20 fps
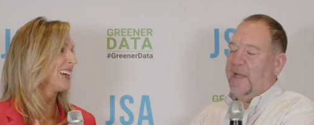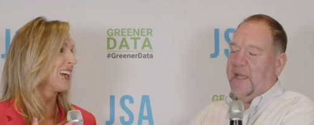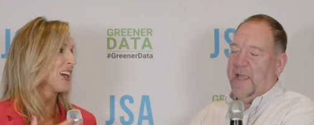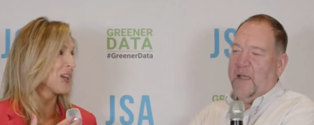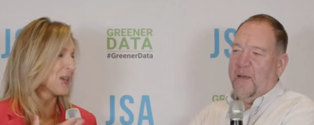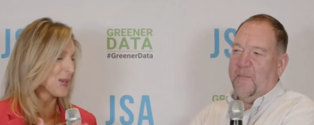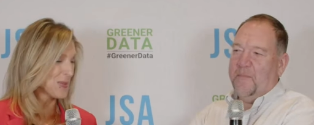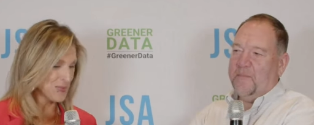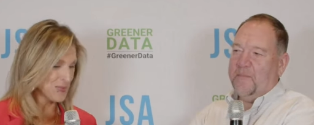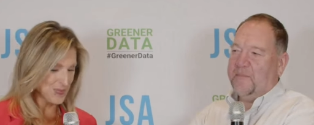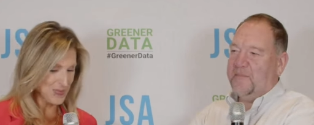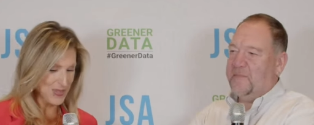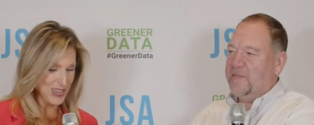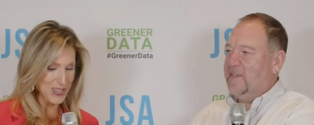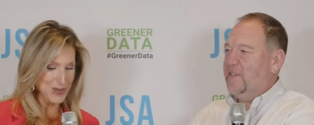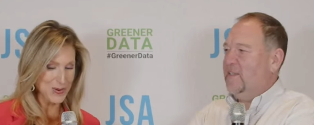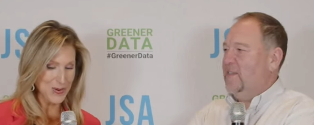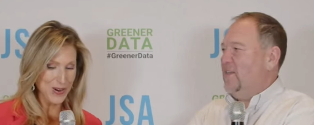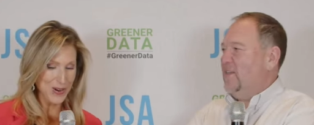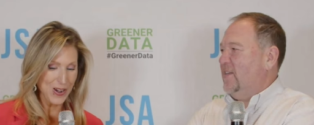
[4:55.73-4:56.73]
Speaker 1: I am.
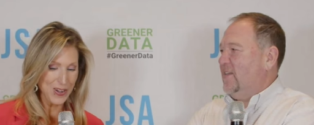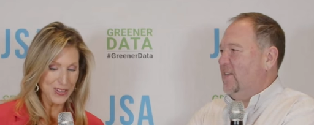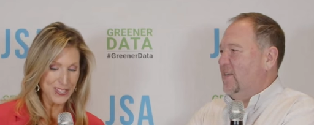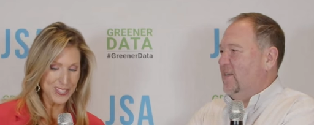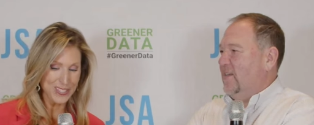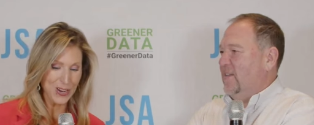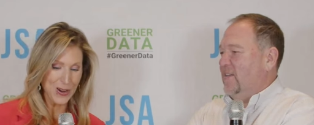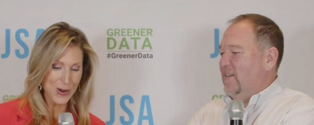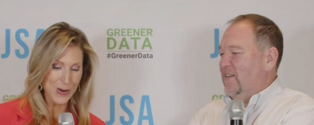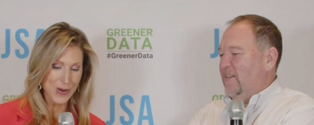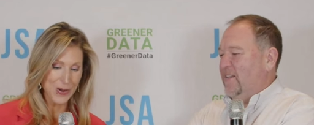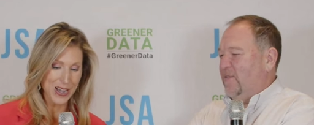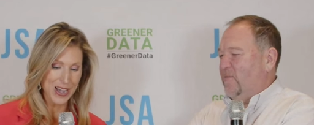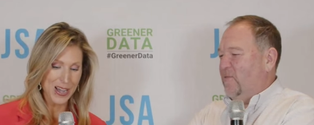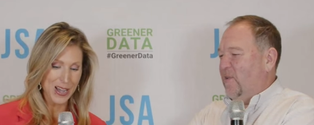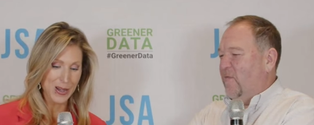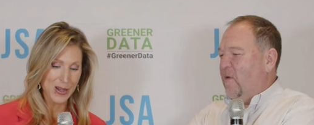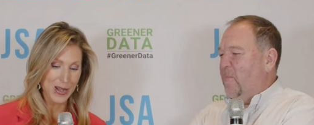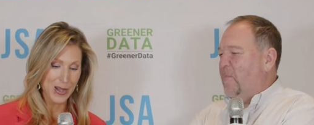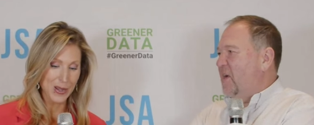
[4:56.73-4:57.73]
But you were also uh,
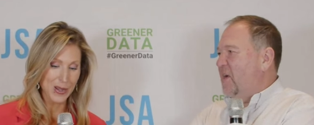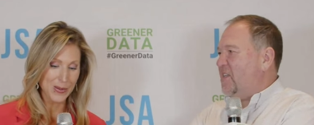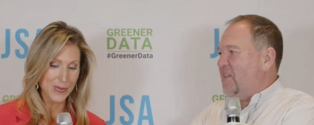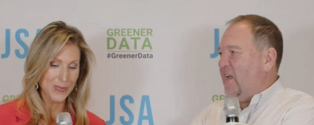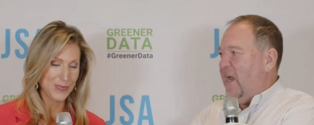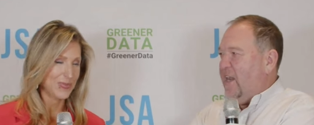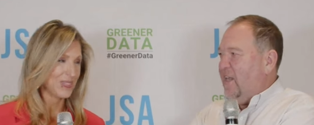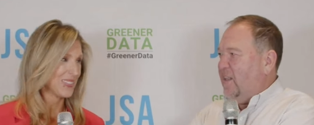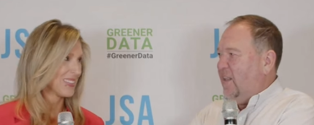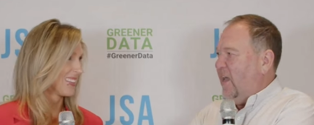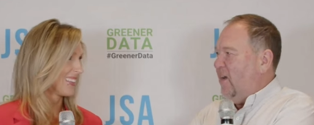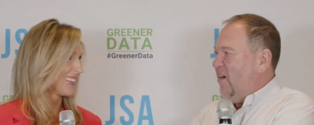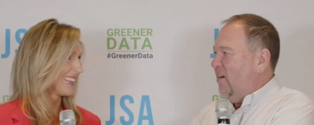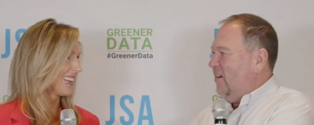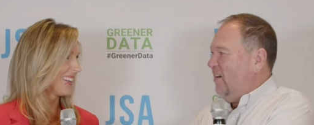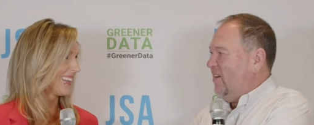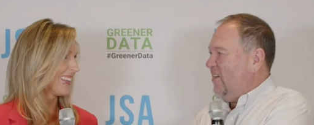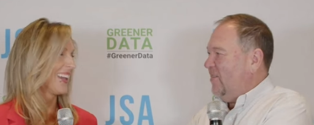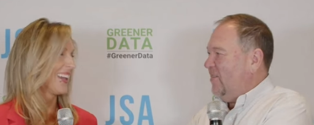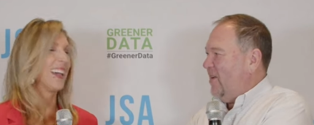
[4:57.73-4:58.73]
I have a book signing
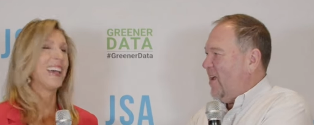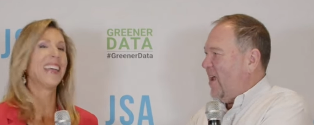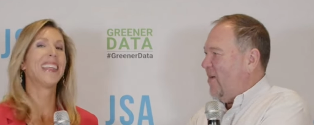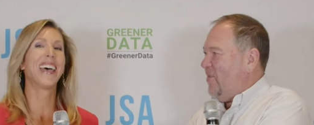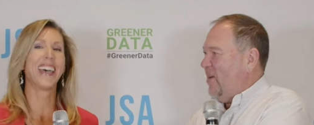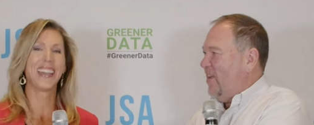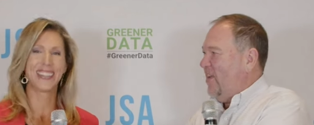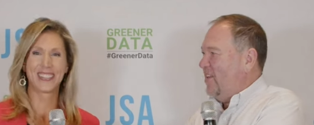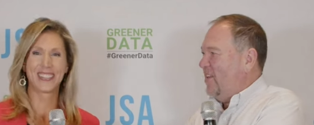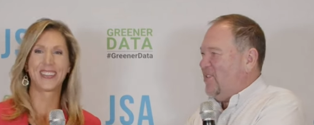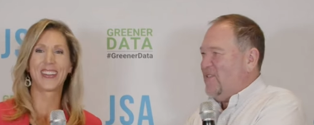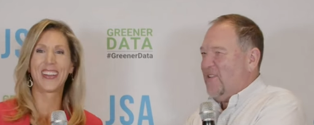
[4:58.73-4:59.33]
later. I'm happy to get